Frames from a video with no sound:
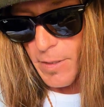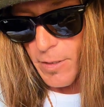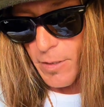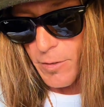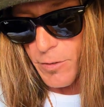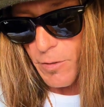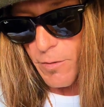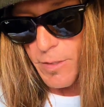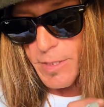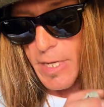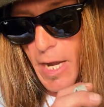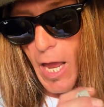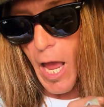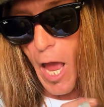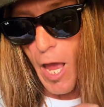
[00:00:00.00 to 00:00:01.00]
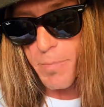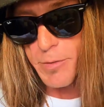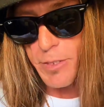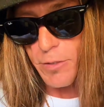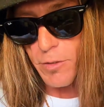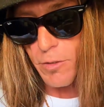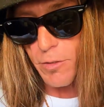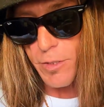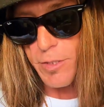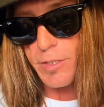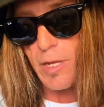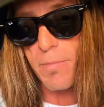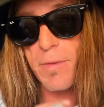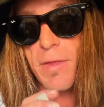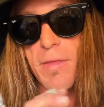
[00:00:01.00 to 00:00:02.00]
So there's an obstacle or
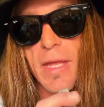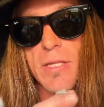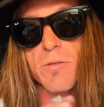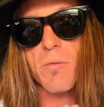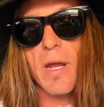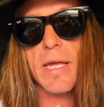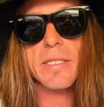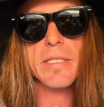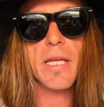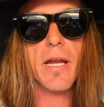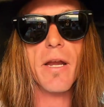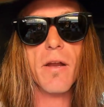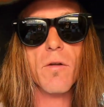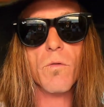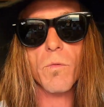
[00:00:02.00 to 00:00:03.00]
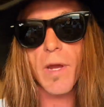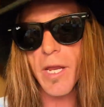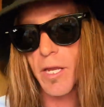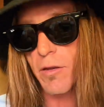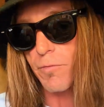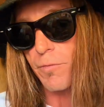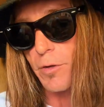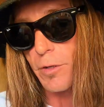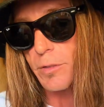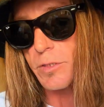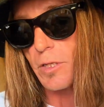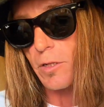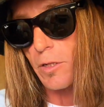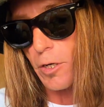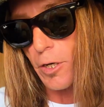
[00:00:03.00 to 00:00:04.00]
something that's right there waiting for you
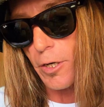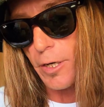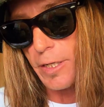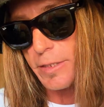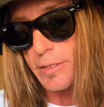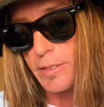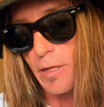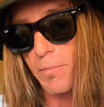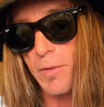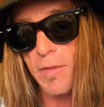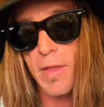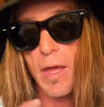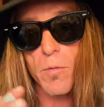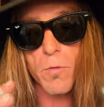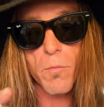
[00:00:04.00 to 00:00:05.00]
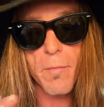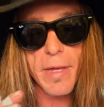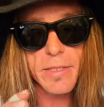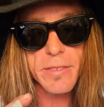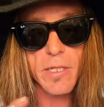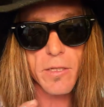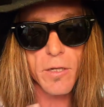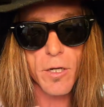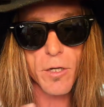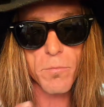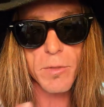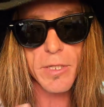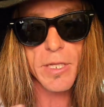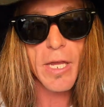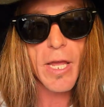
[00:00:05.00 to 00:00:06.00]
to learn. It's something that we're meant to learn,
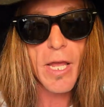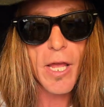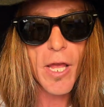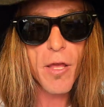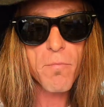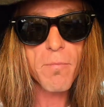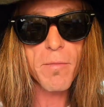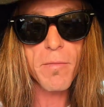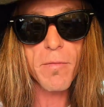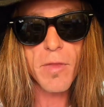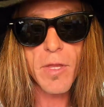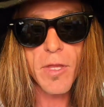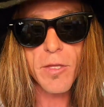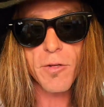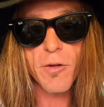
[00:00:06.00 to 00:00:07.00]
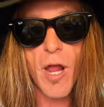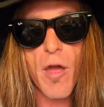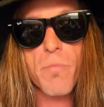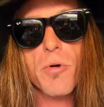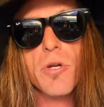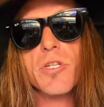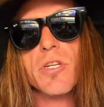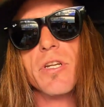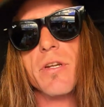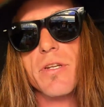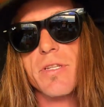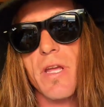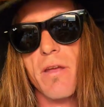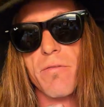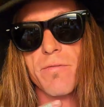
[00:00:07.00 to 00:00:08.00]
but you're not pushing
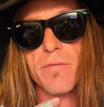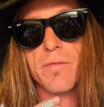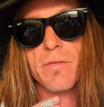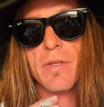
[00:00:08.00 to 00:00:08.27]
yourself.